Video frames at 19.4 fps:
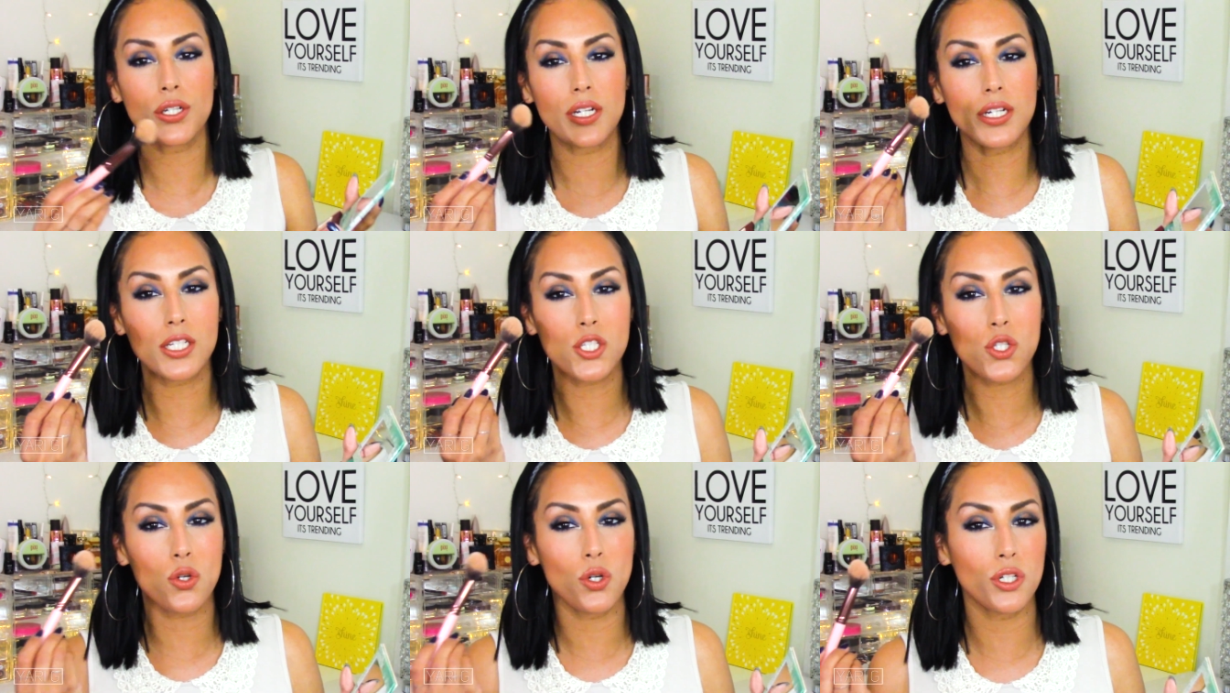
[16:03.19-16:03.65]

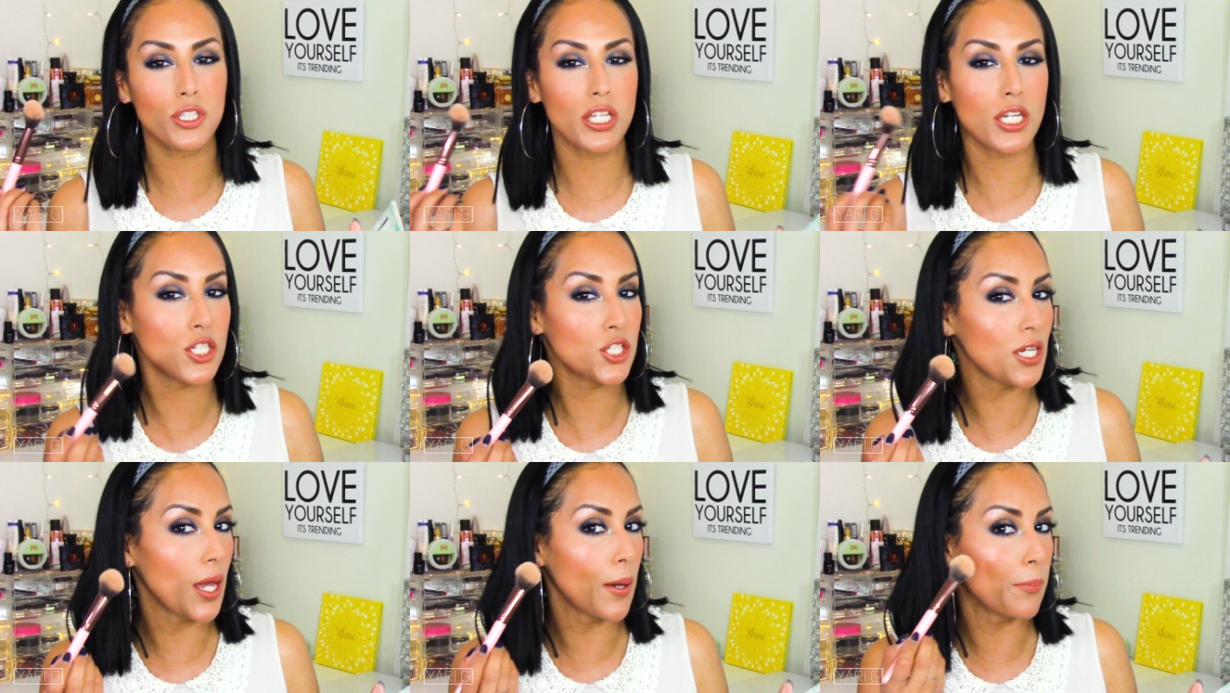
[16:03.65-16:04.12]
It is
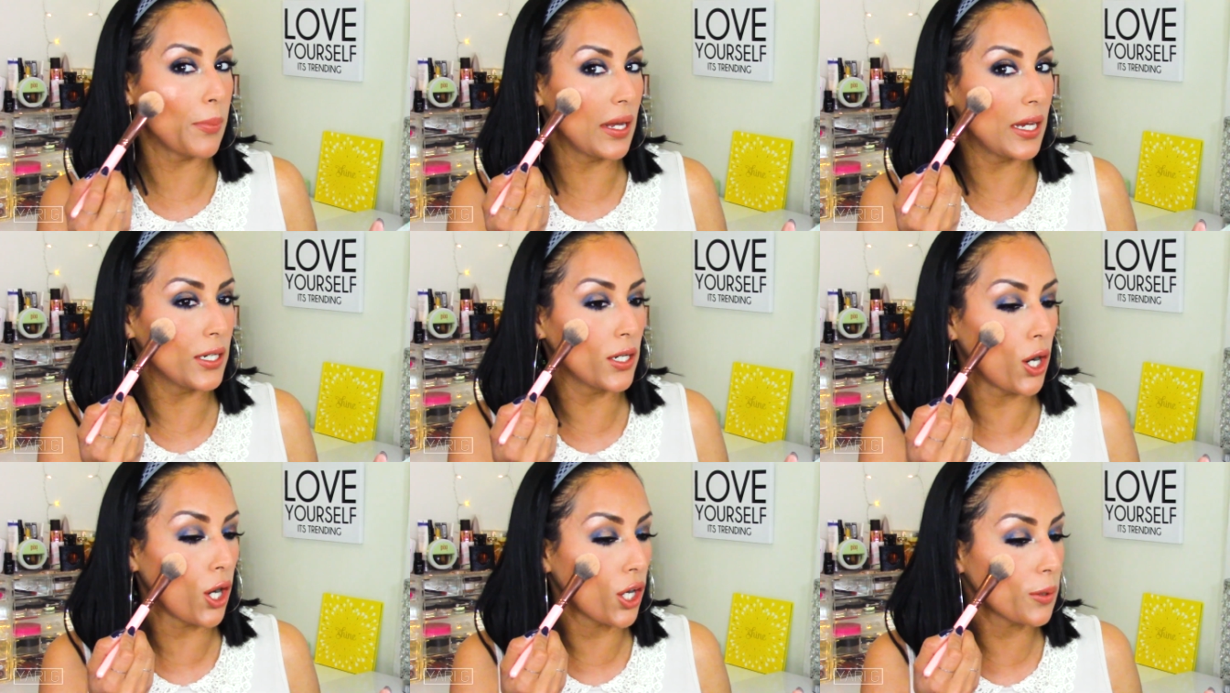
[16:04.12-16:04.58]
called
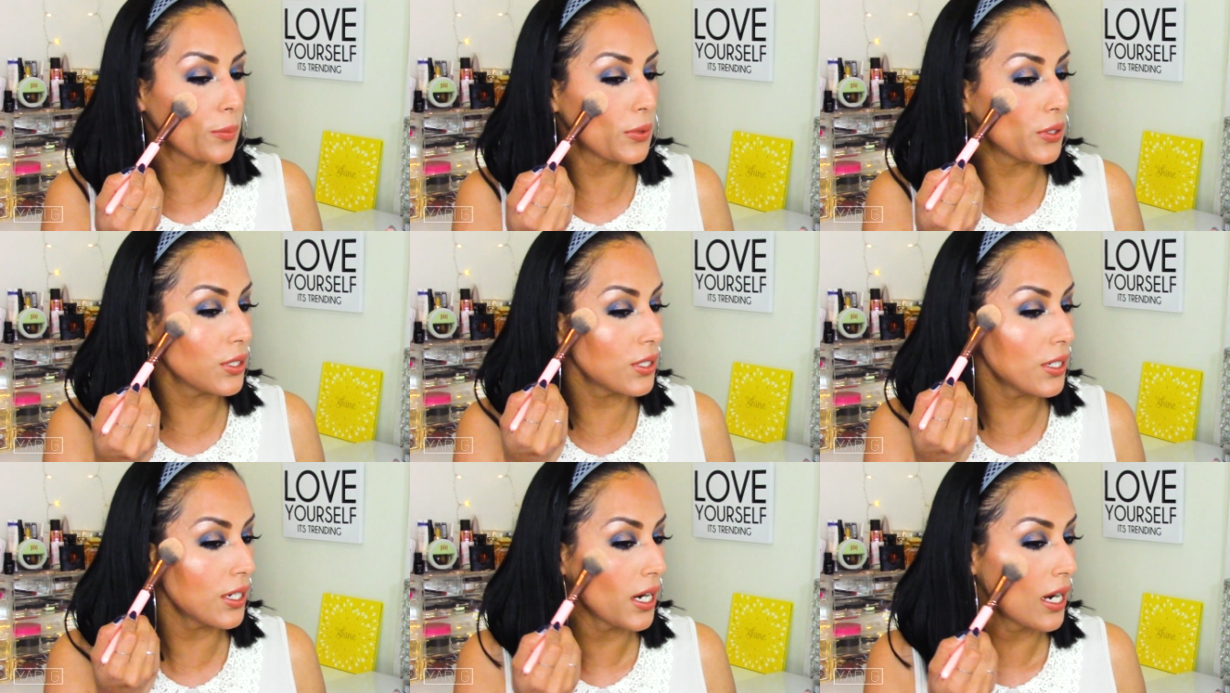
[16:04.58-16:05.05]
Champagne
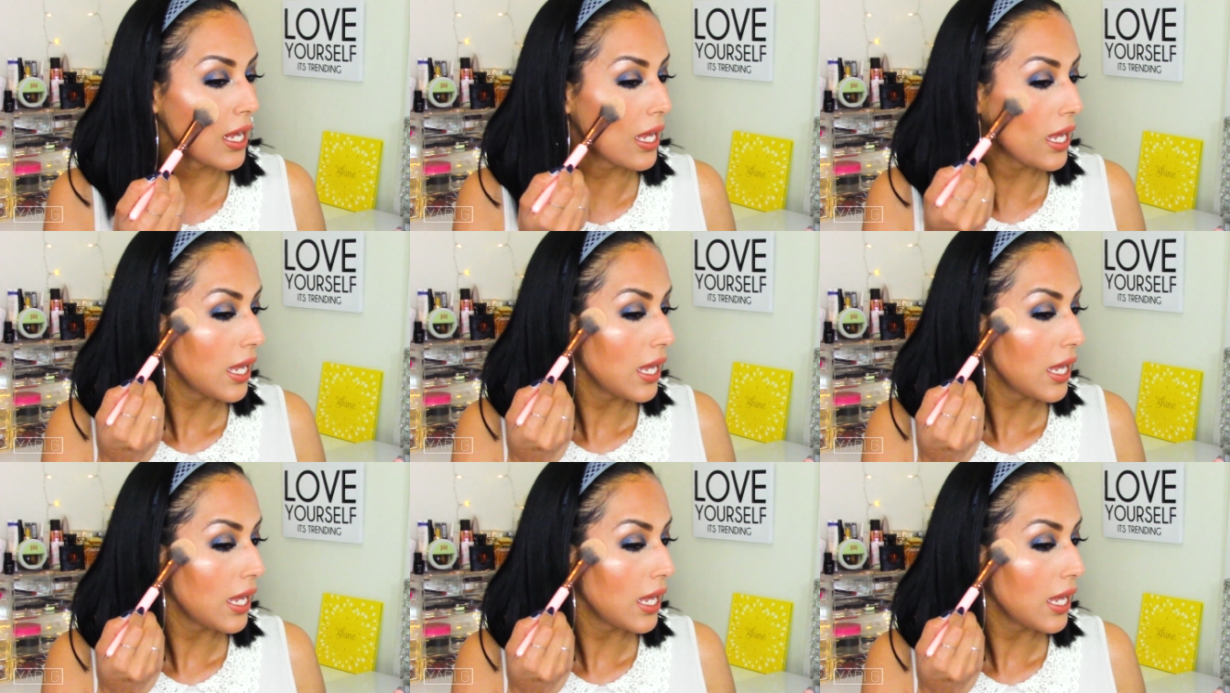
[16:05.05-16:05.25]
Harbor.